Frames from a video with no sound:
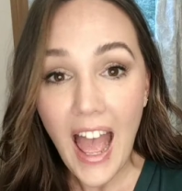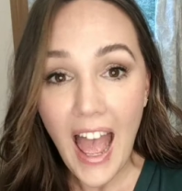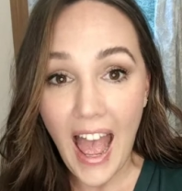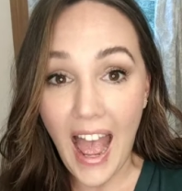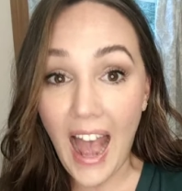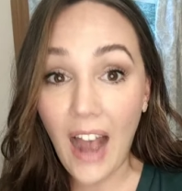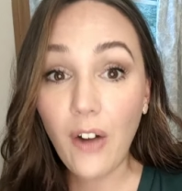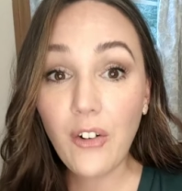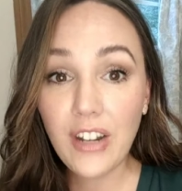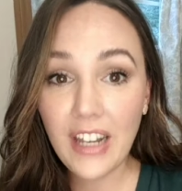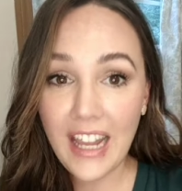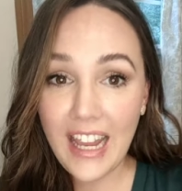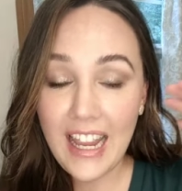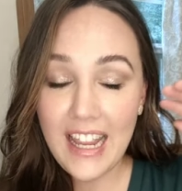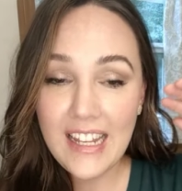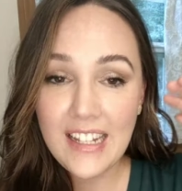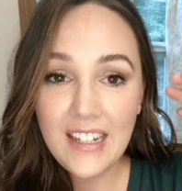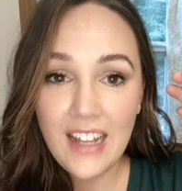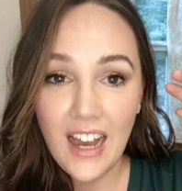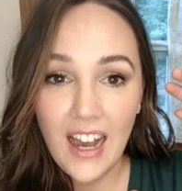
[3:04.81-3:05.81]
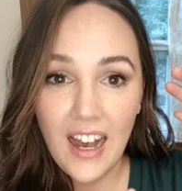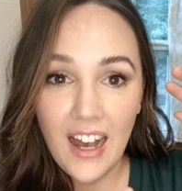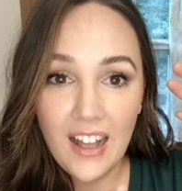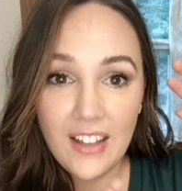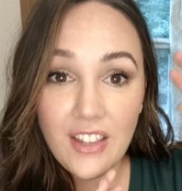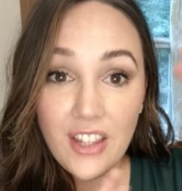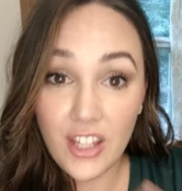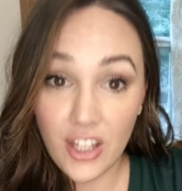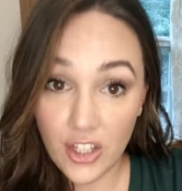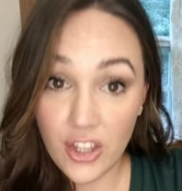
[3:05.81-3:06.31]
out in
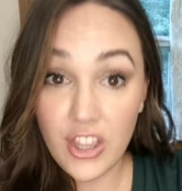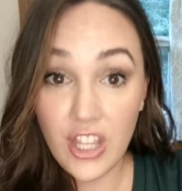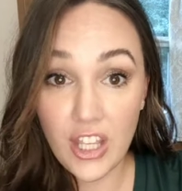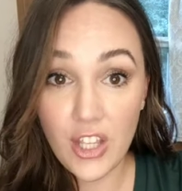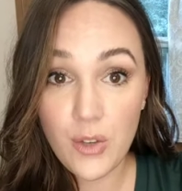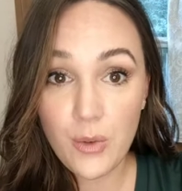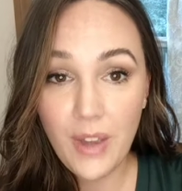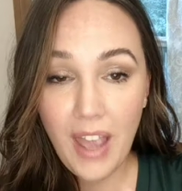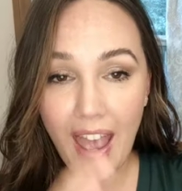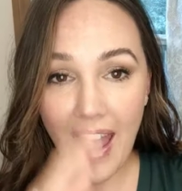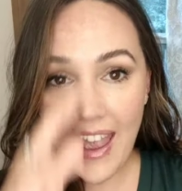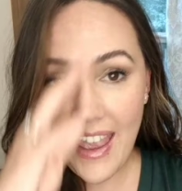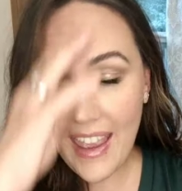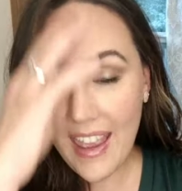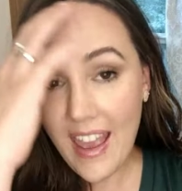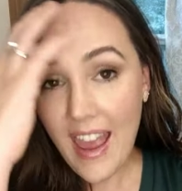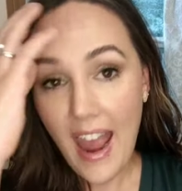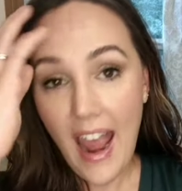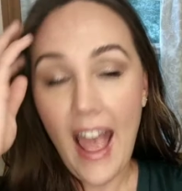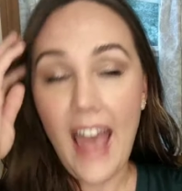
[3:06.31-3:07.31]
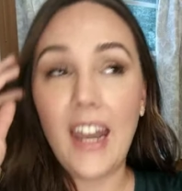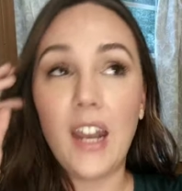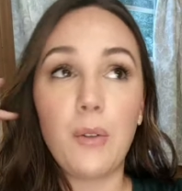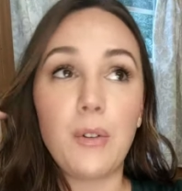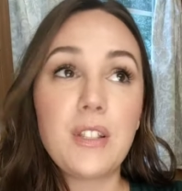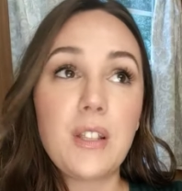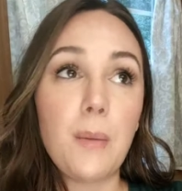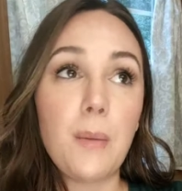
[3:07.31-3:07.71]
the UK, and it was a